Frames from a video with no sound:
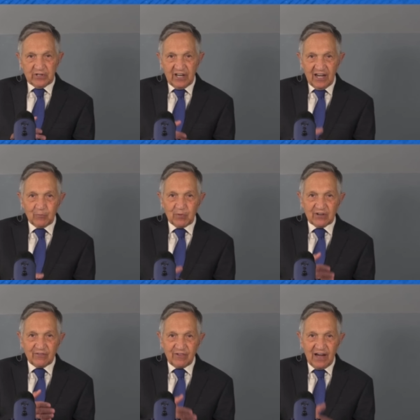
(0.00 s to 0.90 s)

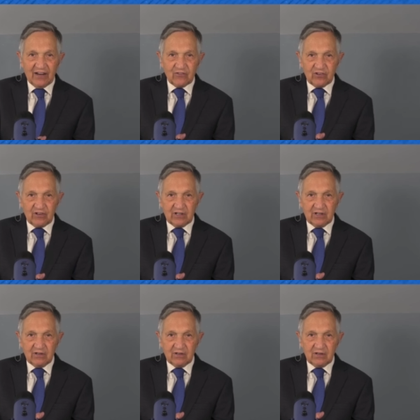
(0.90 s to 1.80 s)
advancing
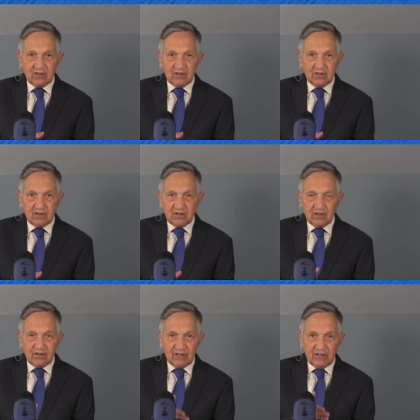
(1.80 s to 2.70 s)

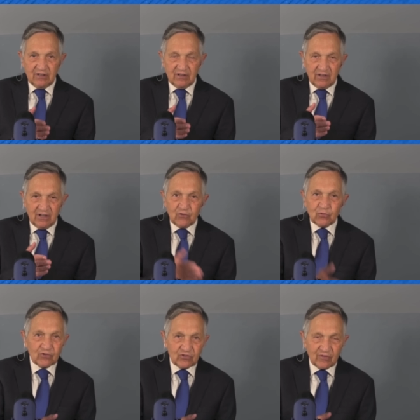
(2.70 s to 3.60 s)
the
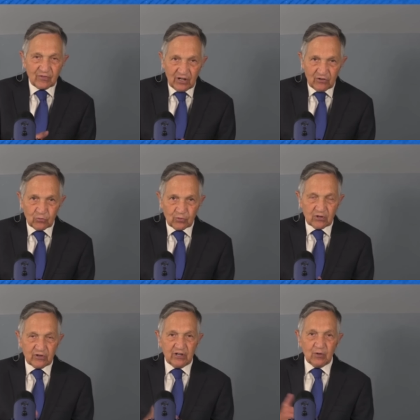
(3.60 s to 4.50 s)
interests of
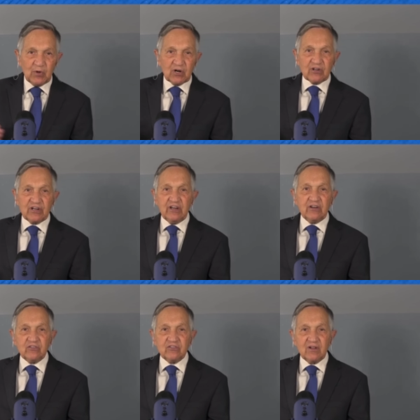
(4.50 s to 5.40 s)
Israel in the Middle
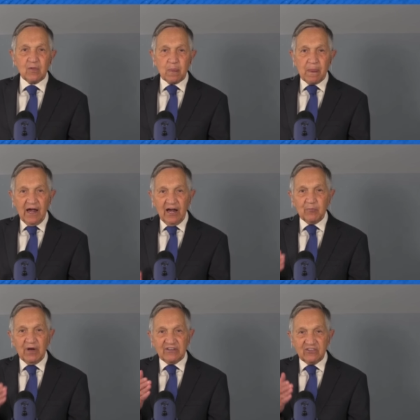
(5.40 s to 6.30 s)
East and
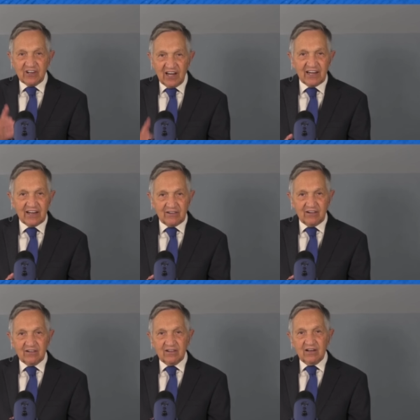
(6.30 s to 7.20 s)
maintain
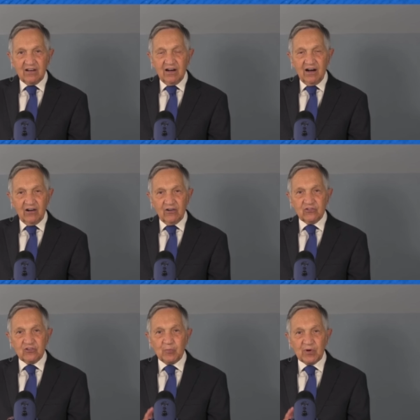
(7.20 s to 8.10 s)
our
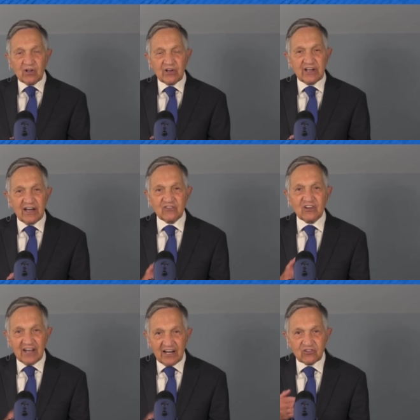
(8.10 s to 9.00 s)
stability as a
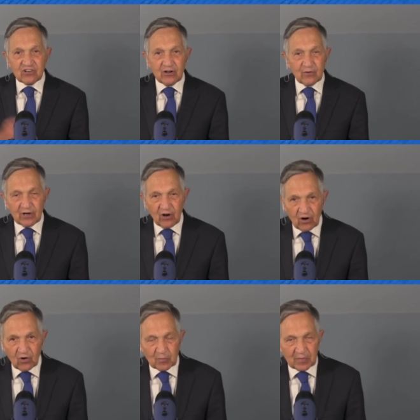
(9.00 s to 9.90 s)
nation here at
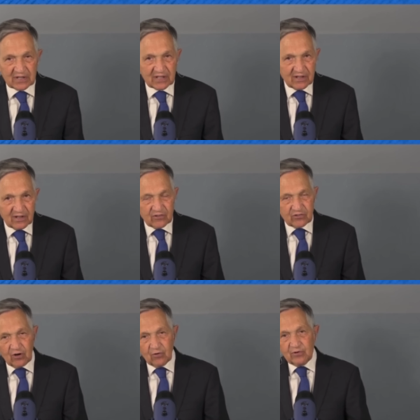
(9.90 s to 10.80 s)
home.
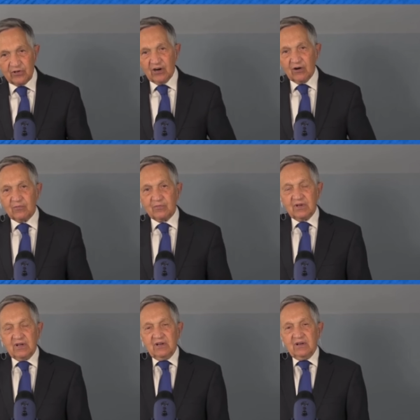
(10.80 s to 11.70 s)
So, you know,
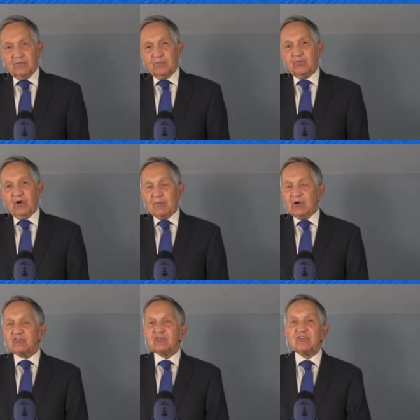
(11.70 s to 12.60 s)
Prime
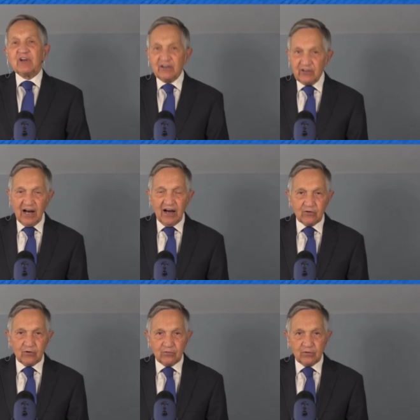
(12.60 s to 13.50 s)
Minister
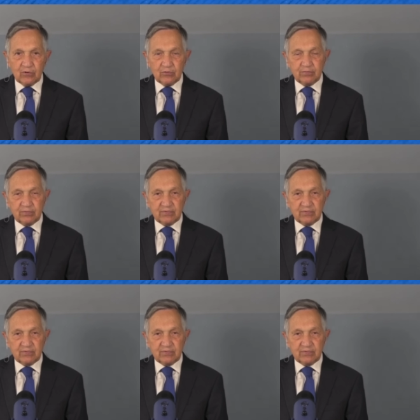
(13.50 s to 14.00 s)
Netanyahu, who